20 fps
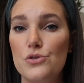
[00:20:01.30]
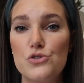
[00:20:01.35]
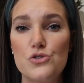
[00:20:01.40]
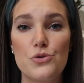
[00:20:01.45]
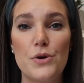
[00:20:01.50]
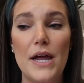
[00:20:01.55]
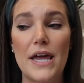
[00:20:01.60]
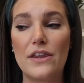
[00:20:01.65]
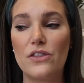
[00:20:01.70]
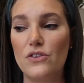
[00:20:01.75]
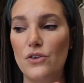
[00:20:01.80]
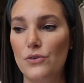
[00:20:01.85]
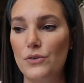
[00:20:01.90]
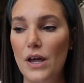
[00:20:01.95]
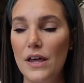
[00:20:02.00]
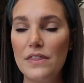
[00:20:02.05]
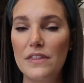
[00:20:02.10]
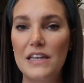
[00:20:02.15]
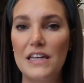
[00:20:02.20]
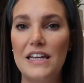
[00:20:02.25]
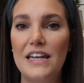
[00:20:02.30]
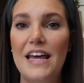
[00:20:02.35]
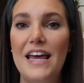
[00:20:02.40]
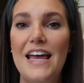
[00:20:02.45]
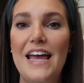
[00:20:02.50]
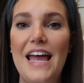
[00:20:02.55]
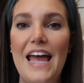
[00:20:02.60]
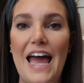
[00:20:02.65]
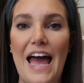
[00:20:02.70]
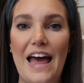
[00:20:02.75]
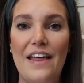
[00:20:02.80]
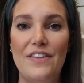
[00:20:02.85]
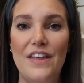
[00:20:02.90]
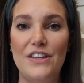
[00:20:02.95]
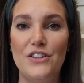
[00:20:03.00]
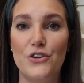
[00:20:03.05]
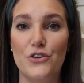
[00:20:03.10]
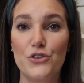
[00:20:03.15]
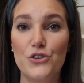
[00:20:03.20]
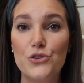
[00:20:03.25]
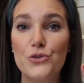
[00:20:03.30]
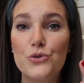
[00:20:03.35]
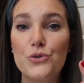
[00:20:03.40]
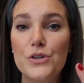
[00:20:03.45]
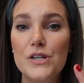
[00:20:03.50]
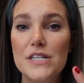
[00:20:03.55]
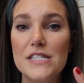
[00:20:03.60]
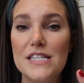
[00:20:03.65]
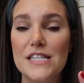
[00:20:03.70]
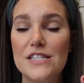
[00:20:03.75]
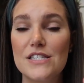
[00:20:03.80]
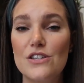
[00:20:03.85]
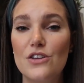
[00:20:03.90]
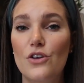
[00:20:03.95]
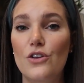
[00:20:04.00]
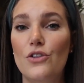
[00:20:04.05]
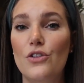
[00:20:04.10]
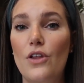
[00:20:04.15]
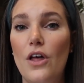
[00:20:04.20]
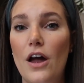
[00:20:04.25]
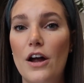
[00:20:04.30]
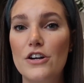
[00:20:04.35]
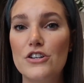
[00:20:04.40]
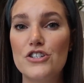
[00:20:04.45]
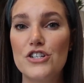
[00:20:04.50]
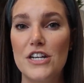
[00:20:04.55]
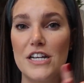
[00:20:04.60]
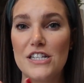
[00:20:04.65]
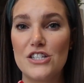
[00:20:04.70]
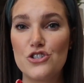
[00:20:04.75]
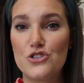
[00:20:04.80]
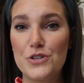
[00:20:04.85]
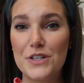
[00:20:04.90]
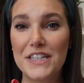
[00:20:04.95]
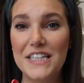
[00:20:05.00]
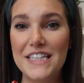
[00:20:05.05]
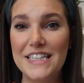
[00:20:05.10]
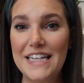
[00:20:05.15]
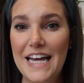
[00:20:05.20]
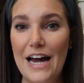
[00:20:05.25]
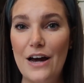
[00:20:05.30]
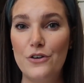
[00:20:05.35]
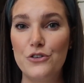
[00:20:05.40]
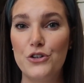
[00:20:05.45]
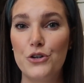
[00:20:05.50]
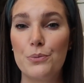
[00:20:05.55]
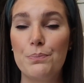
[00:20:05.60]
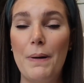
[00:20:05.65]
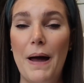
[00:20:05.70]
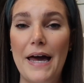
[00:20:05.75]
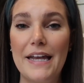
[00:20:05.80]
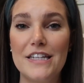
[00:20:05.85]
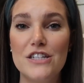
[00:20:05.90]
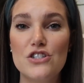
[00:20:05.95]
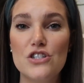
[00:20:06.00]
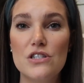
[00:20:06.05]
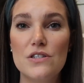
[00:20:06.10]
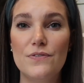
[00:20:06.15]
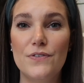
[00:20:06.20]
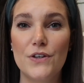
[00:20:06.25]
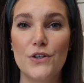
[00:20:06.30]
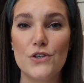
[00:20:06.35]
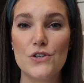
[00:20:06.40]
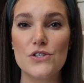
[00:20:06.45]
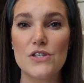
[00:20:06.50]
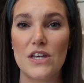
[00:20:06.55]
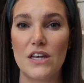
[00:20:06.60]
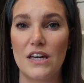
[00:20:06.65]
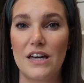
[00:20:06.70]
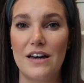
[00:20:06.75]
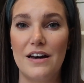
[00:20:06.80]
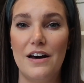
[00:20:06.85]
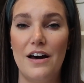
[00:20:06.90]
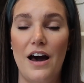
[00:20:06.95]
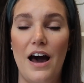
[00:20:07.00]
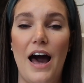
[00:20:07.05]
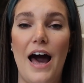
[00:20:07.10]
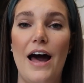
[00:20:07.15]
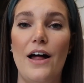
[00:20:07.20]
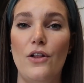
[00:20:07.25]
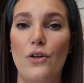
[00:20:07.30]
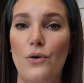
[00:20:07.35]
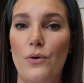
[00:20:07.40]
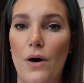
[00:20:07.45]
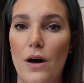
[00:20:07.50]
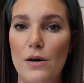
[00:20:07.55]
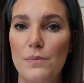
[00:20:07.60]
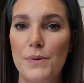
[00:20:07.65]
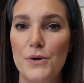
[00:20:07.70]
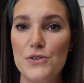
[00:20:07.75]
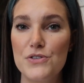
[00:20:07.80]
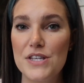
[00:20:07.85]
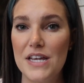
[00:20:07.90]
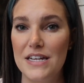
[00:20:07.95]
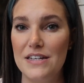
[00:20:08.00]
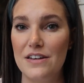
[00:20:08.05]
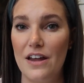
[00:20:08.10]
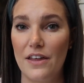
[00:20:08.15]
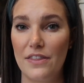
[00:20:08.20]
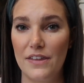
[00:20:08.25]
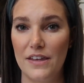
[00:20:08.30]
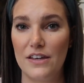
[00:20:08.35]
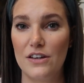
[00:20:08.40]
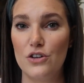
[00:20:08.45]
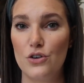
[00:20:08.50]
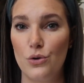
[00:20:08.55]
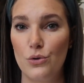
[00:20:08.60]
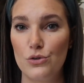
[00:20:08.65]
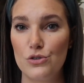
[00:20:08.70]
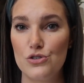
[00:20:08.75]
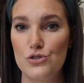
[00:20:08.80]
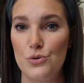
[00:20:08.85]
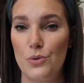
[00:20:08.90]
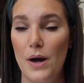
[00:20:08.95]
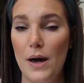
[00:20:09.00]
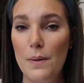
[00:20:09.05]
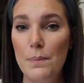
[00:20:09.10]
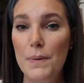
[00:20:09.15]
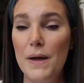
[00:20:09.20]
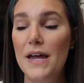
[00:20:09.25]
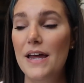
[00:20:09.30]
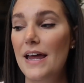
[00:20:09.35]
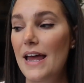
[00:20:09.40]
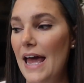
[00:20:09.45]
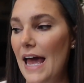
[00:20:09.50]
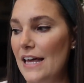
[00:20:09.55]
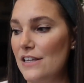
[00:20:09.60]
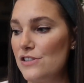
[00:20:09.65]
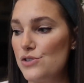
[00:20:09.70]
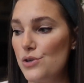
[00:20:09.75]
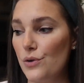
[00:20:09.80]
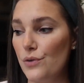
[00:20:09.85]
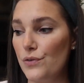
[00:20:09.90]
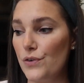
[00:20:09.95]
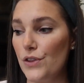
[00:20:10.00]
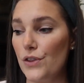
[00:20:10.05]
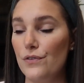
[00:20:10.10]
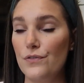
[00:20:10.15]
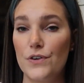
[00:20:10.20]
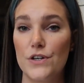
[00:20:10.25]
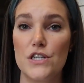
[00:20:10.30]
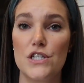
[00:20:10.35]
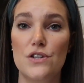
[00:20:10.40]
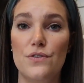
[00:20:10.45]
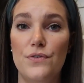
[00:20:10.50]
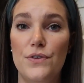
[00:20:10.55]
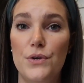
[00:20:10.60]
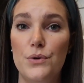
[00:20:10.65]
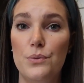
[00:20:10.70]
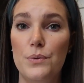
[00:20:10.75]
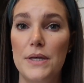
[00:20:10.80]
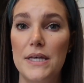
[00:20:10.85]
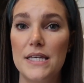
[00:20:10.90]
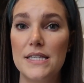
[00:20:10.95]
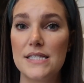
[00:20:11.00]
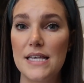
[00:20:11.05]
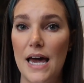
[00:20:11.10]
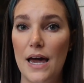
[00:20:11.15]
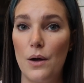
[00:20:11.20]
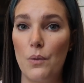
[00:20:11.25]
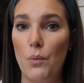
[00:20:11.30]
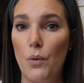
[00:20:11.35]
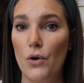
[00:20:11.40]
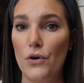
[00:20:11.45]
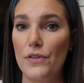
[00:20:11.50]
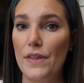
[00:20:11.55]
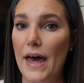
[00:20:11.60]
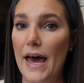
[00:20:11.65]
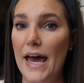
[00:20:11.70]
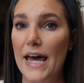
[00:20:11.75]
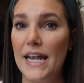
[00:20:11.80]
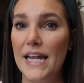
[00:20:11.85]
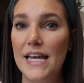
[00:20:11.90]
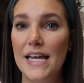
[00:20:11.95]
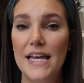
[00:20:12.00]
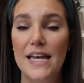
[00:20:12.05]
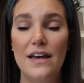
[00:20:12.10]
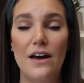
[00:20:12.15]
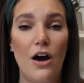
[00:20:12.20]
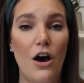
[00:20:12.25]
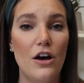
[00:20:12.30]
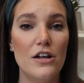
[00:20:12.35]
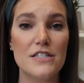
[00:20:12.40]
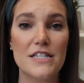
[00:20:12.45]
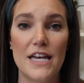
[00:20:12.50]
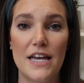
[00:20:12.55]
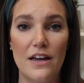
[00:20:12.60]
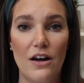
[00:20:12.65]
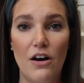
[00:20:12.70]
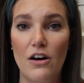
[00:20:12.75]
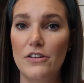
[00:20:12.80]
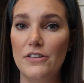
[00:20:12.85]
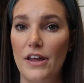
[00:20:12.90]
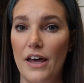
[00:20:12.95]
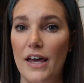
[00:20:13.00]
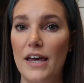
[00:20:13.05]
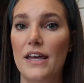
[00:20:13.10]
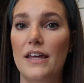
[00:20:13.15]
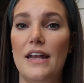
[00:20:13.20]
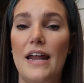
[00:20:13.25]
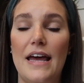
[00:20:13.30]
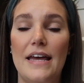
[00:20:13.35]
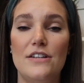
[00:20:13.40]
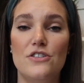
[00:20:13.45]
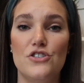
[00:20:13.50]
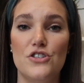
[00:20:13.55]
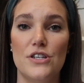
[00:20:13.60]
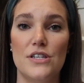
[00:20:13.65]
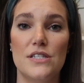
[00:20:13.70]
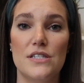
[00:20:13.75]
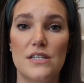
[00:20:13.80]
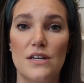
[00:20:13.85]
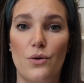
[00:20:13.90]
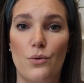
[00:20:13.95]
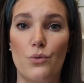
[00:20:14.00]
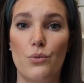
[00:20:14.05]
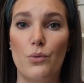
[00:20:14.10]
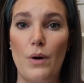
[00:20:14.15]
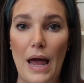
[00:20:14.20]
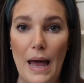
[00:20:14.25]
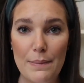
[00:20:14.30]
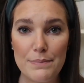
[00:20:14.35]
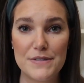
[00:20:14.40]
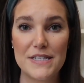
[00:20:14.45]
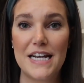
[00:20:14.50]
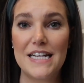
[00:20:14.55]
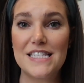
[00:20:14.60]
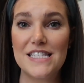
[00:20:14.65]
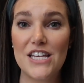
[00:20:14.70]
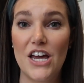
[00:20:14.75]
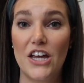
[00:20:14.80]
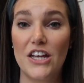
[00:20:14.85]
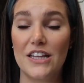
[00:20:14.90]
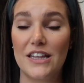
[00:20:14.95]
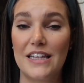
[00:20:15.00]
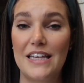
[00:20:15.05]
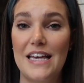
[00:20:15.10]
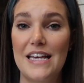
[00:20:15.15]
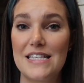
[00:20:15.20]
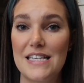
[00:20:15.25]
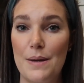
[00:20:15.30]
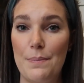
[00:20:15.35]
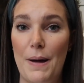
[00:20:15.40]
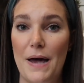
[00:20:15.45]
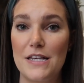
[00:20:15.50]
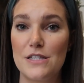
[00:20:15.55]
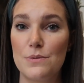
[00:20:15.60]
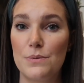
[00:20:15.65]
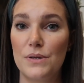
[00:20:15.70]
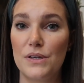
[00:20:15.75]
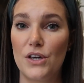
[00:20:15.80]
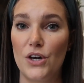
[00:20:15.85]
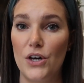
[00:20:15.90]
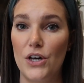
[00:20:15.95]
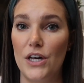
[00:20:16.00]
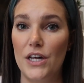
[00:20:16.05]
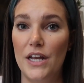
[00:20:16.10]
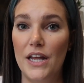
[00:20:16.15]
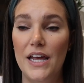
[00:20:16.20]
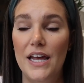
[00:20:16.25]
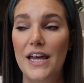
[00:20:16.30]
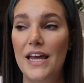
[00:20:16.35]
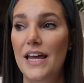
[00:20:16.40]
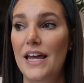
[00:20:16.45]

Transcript: strength, no nothing. And then your uterus is still enlarged and it's shrinking down. Your body just feels like hollow almost and nothing could hold you up. And so for the first few weeks, I wore that all day, all night and just wrapped it as tightly as I possibly could